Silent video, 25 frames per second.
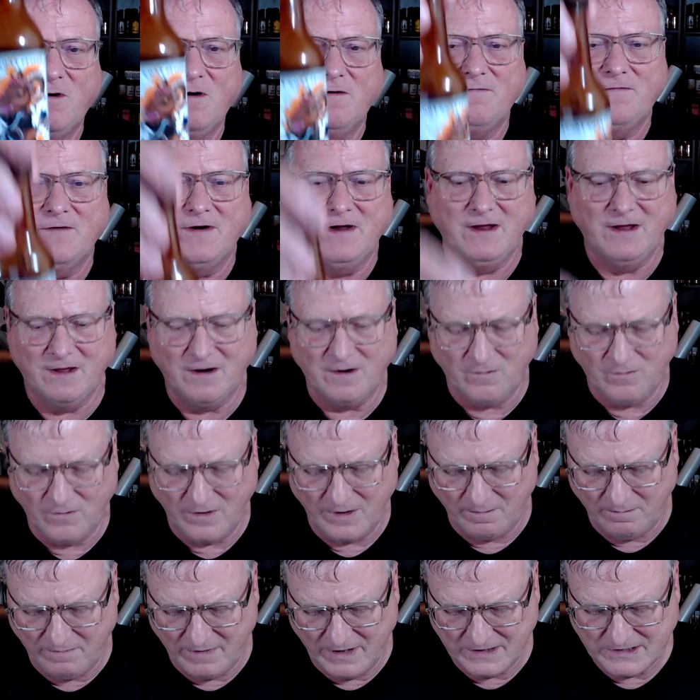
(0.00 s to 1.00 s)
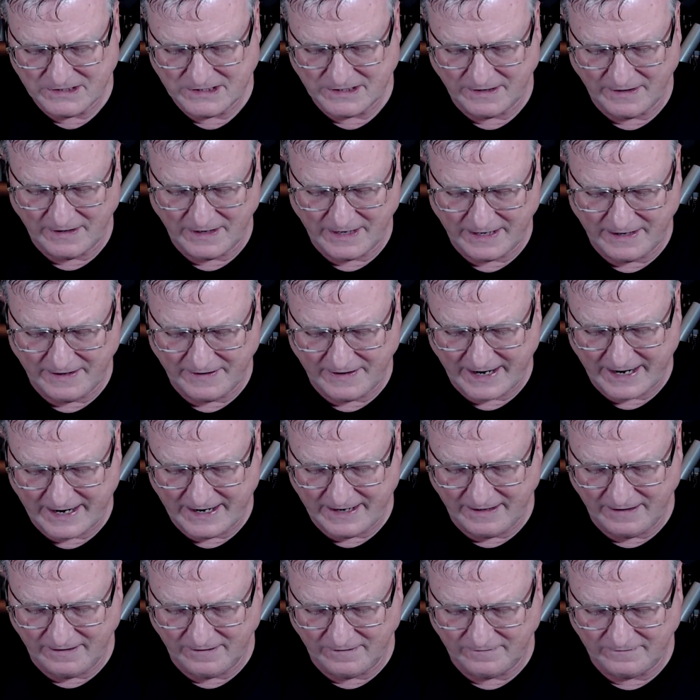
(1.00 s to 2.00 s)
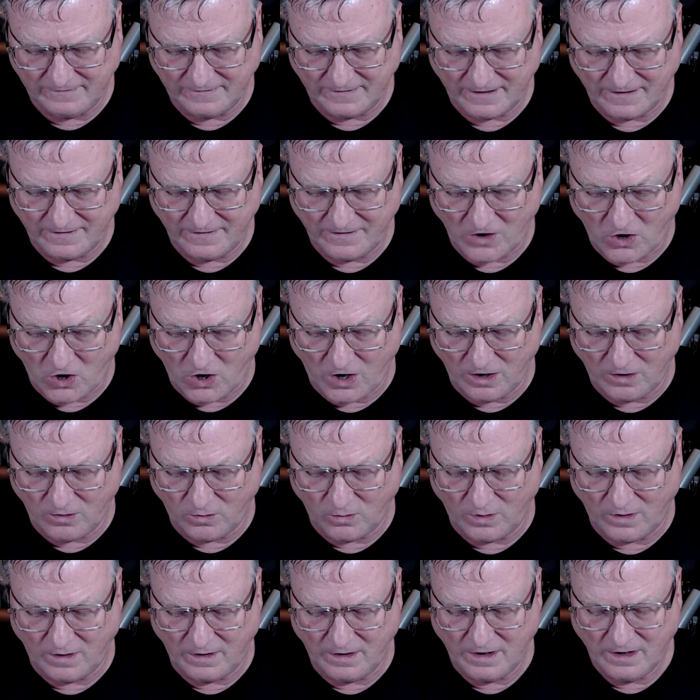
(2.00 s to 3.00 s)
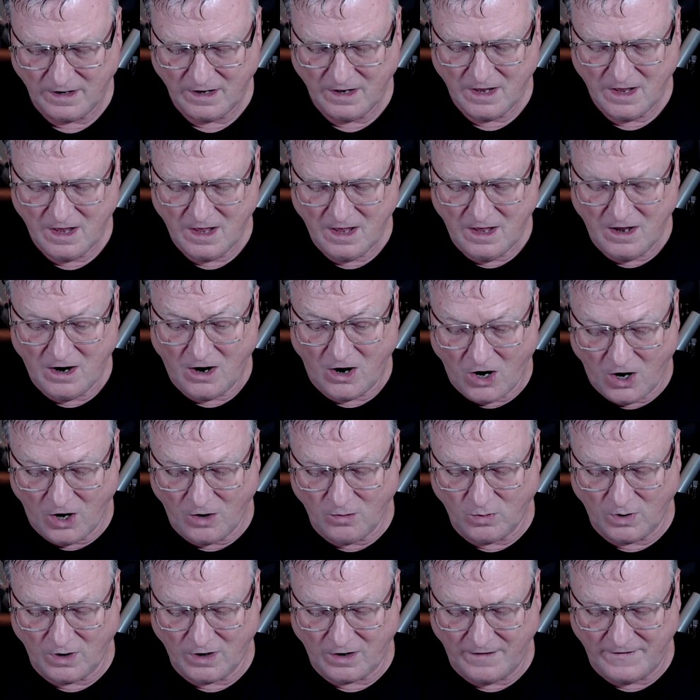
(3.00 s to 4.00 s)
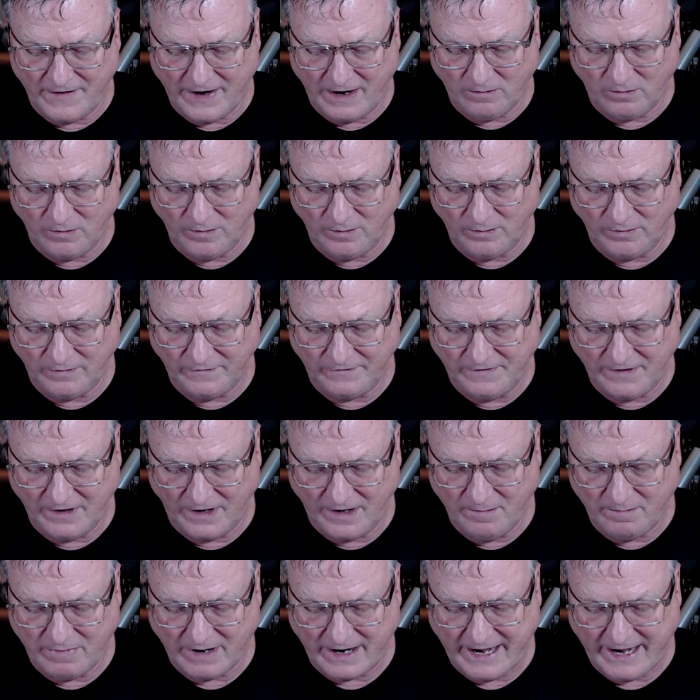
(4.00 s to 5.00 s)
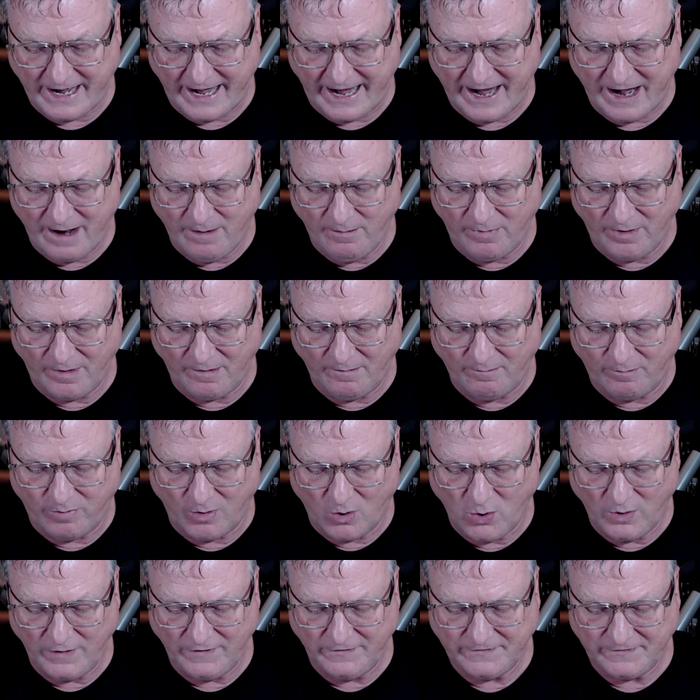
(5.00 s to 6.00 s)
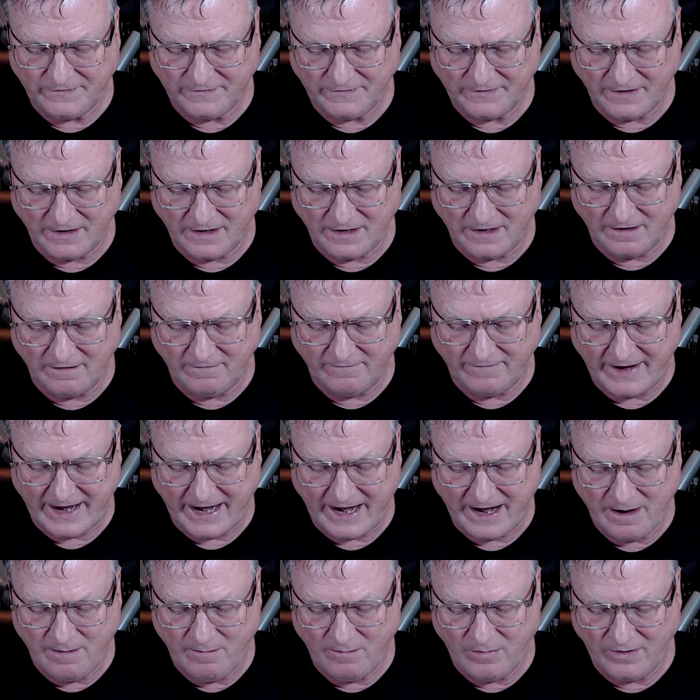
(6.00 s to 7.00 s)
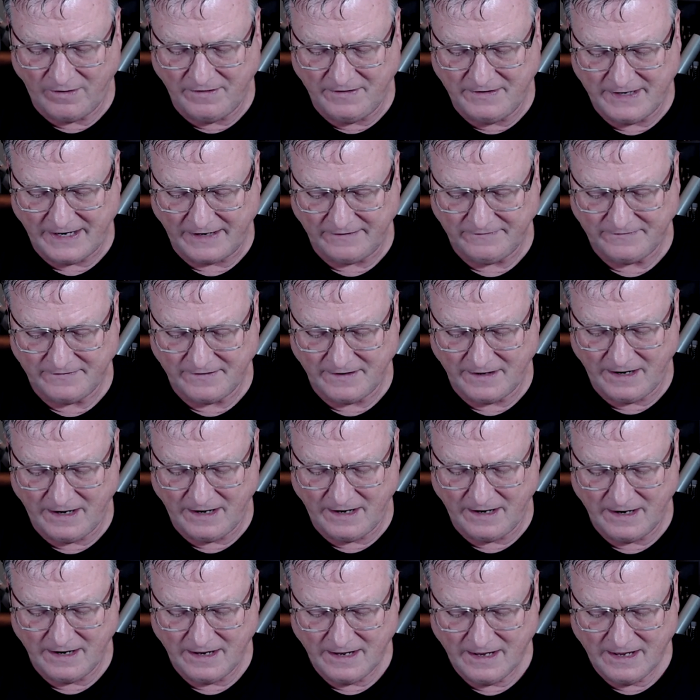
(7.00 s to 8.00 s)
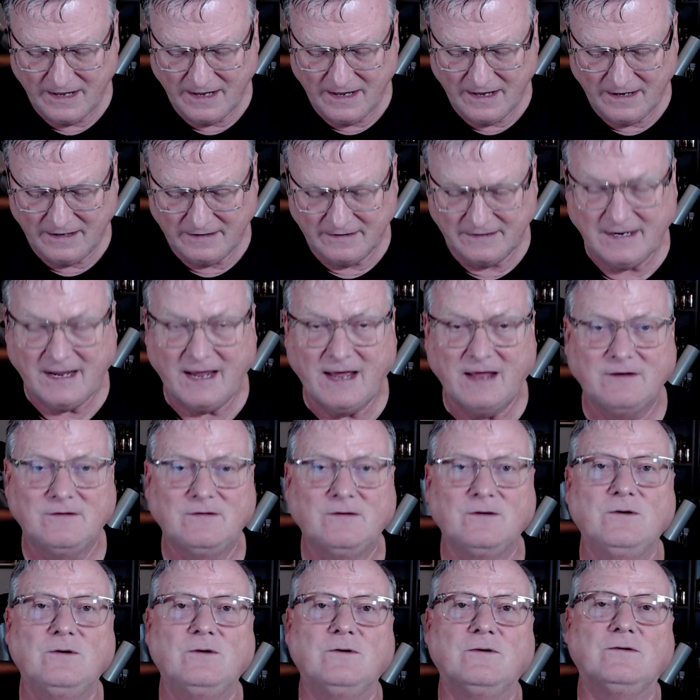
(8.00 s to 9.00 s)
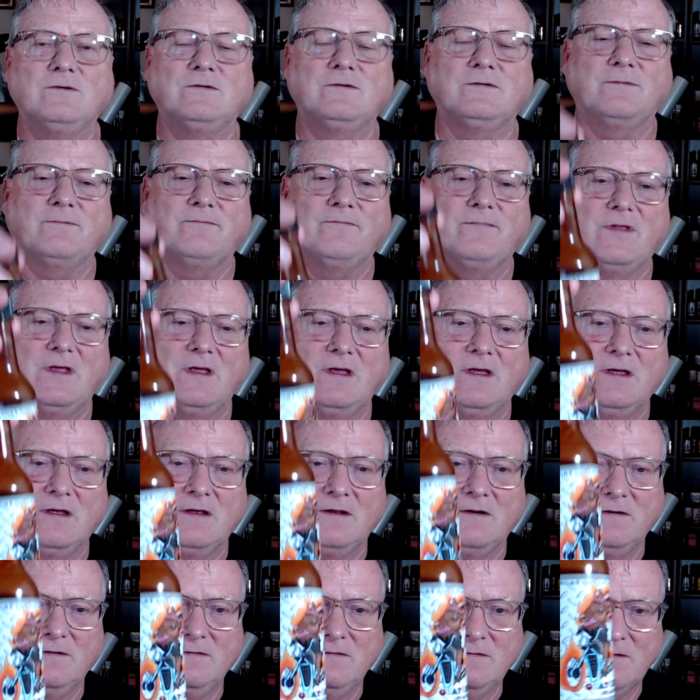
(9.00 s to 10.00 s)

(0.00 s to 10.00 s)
I forget, I want to mention that is the artwork. Artwork on that one was done by Amber Boyce of Amber Destiny Tattoos. Just